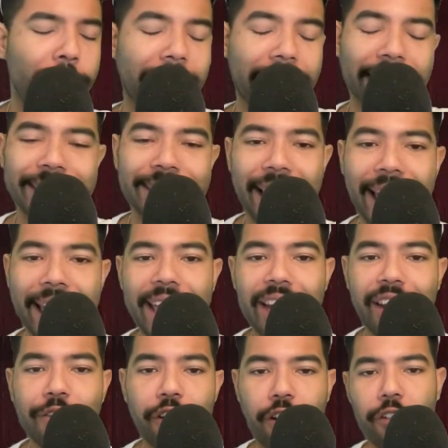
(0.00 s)
because hey,
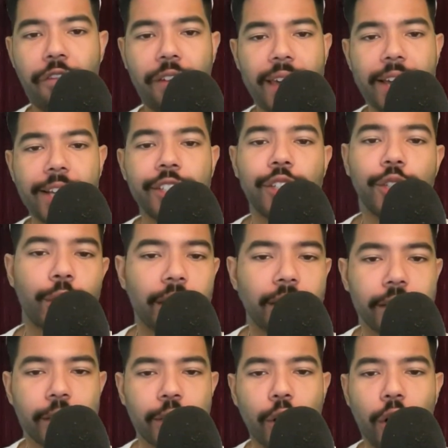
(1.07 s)
NFL fans, you can
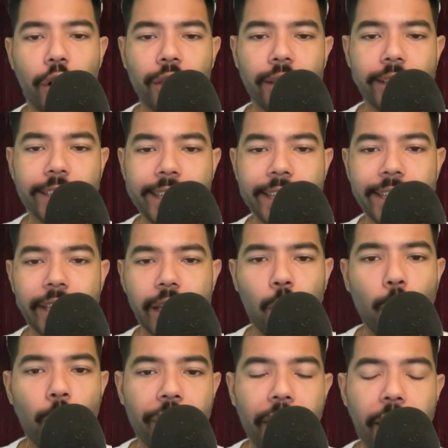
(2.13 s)
start this season
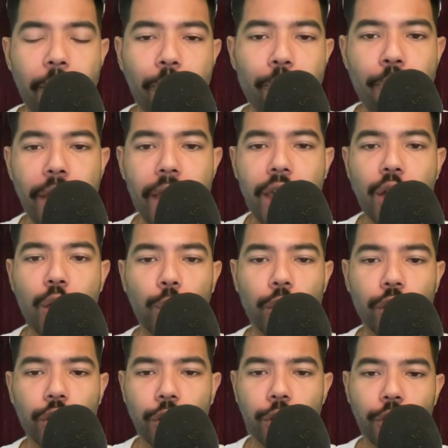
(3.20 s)
with a big
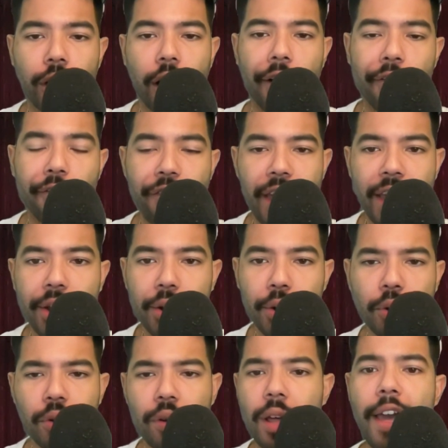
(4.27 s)
return on
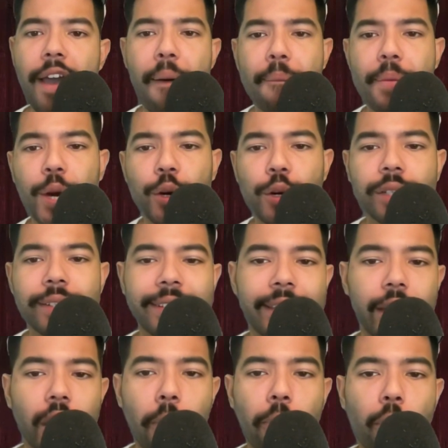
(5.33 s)
FanDuel, America's
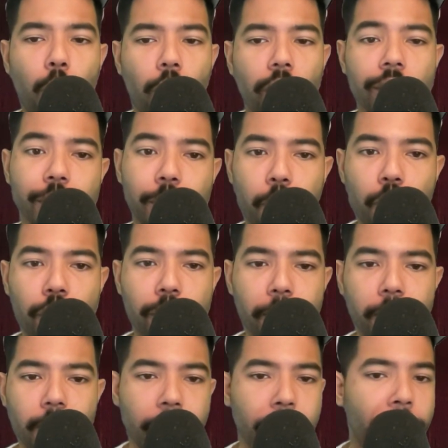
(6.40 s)
number one sports
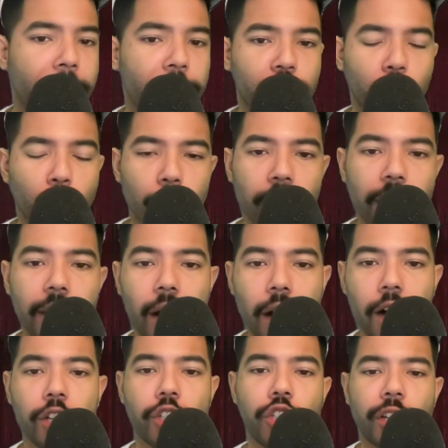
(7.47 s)
book. So when you get a
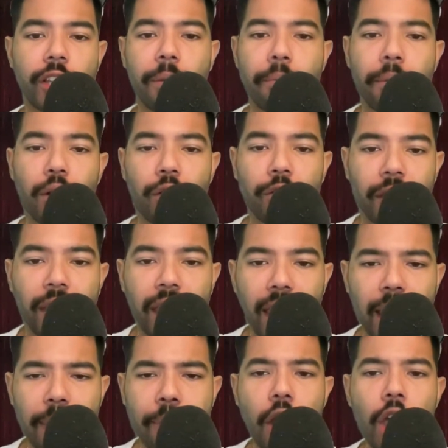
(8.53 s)
hunch in the middle of the
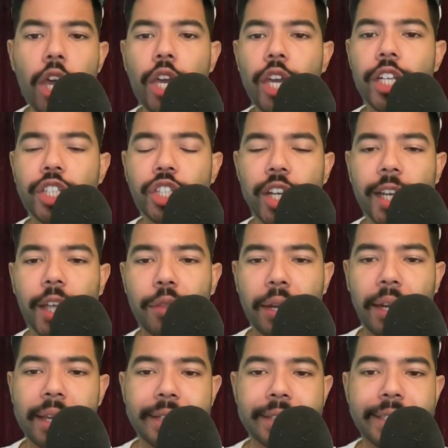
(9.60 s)
game, you can check out the
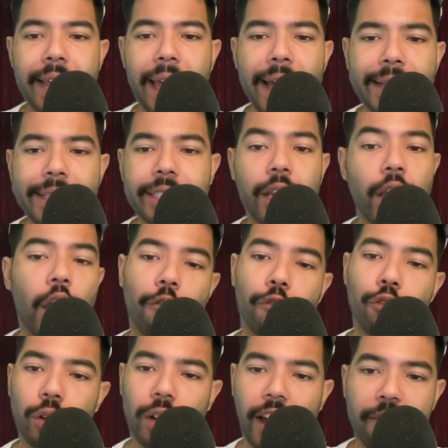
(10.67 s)
latest stats,
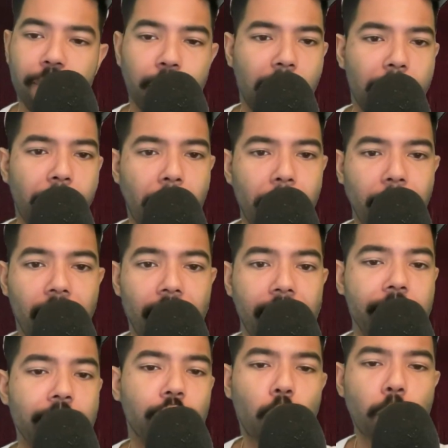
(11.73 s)
view live play-by-play,
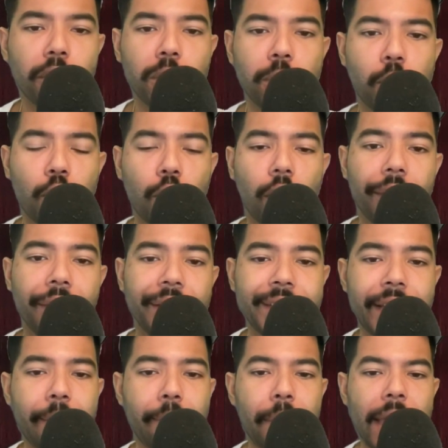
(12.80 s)
and so much more on the
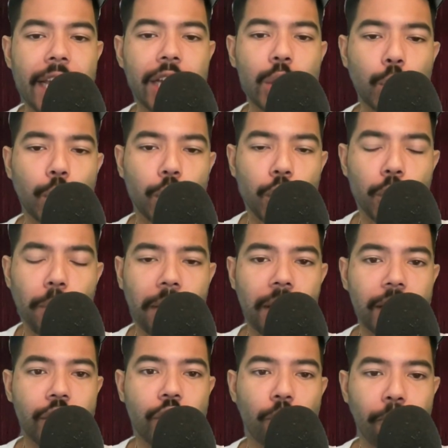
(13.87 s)
same page where you
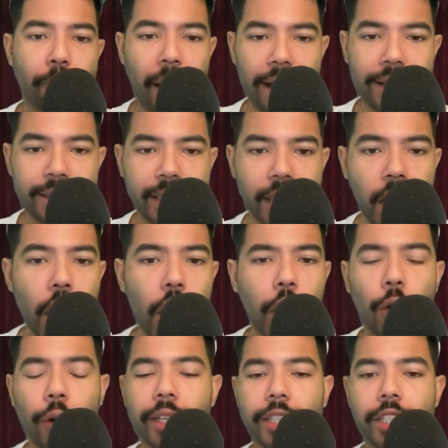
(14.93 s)
place your bets.
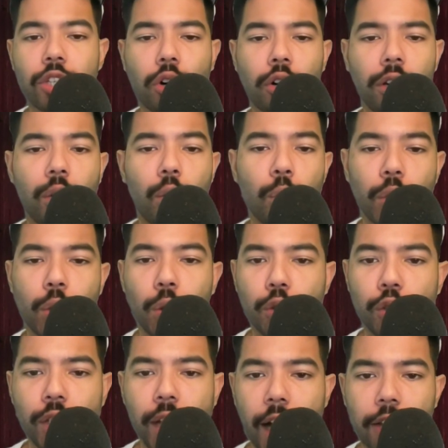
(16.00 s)
You'll get started with
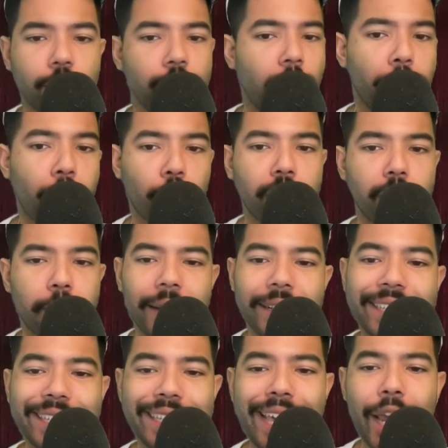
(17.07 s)
$200 in bonus
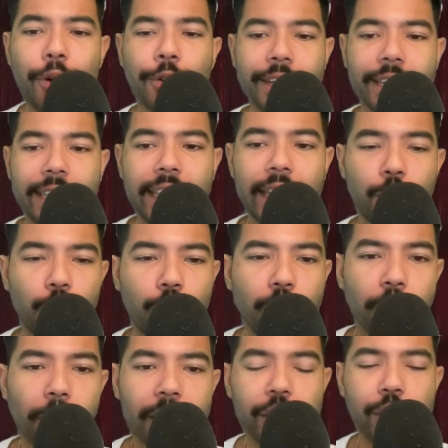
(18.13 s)
bets guaranteed when you
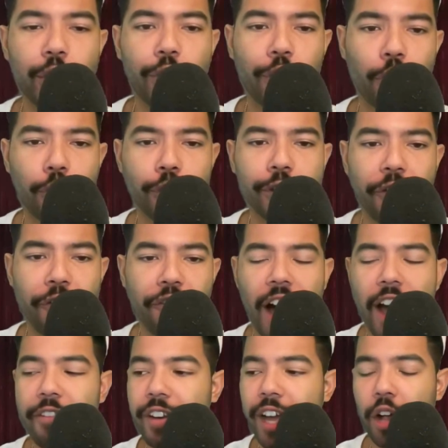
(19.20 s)
place your first
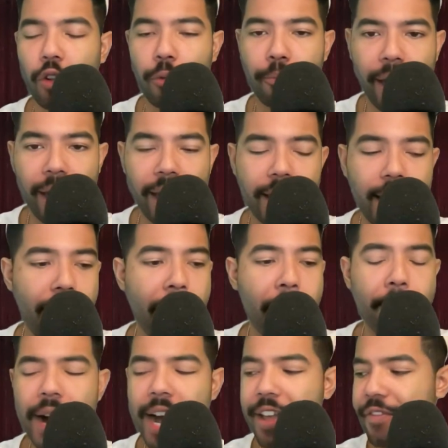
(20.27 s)
$5 bet.
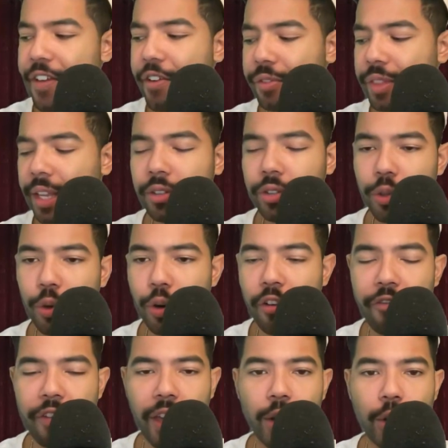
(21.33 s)
My favorite thing to do on
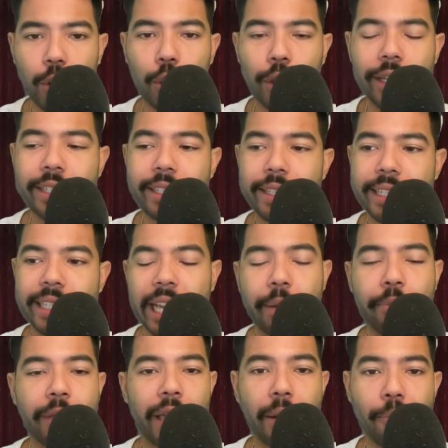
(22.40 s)
FanDuel is the
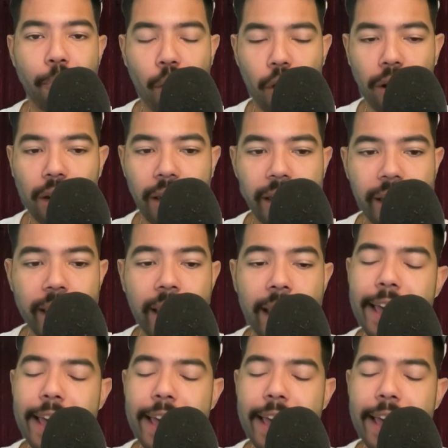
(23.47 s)
same game parlay.